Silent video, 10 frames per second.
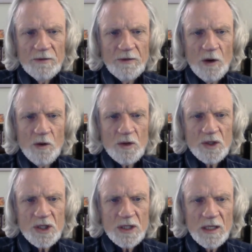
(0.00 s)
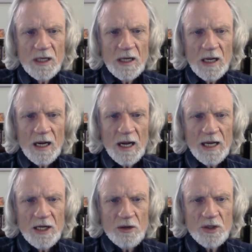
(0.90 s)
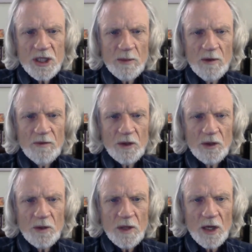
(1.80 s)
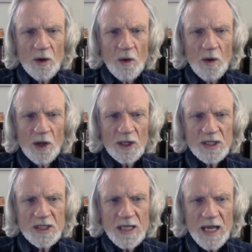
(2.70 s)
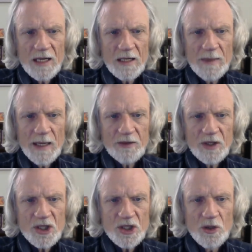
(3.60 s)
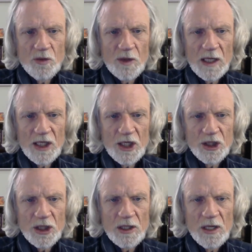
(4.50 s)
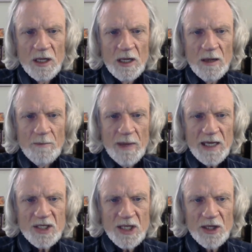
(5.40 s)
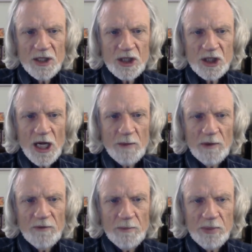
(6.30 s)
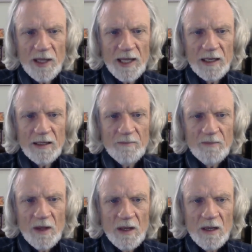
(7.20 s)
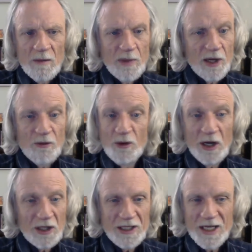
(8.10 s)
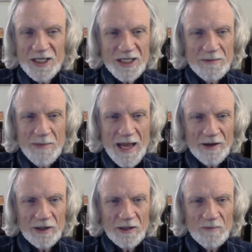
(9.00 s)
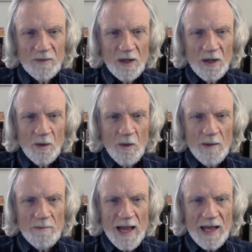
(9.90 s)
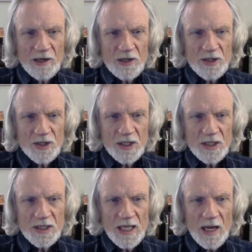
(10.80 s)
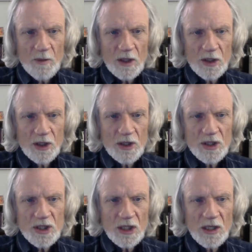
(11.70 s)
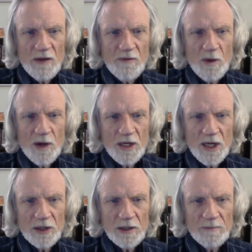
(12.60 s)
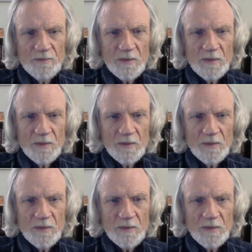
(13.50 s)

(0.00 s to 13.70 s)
Folks, I know some of you get all excited about this new religion based on the shape of the planet, but it really doesn't matter. What matters is that we learn to love one another.